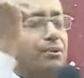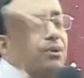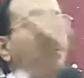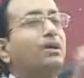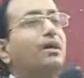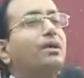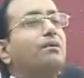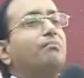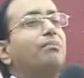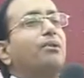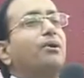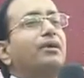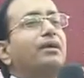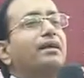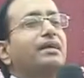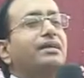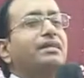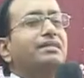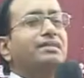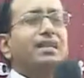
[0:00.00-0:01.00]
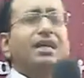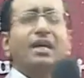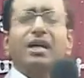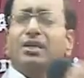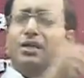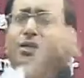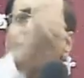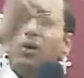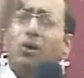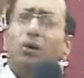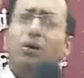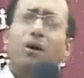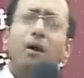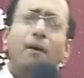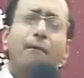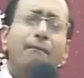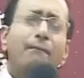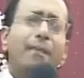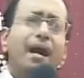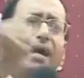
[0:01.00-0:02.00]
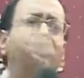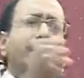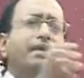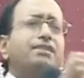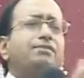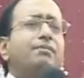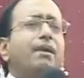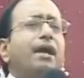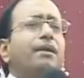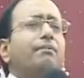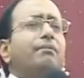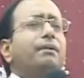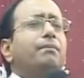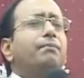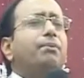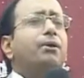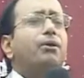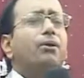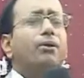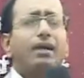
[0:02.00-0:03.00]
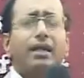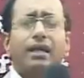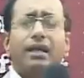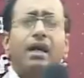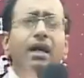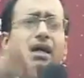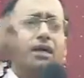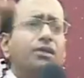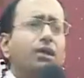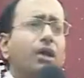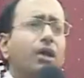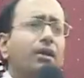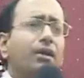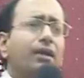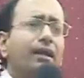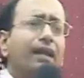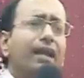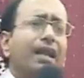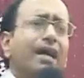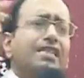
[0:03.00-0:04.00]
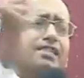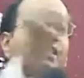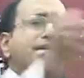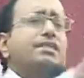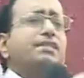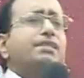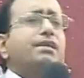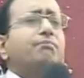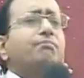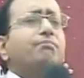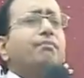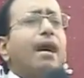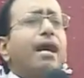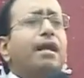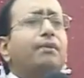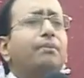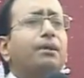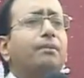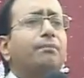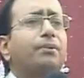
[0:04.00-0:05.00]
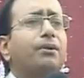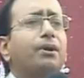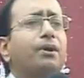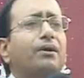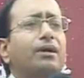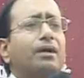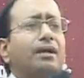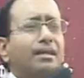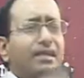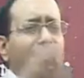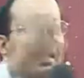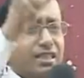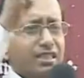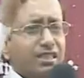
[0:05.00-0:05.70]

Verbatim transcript: broken bodies. Your marriage might be broken. Your relationship might be broken.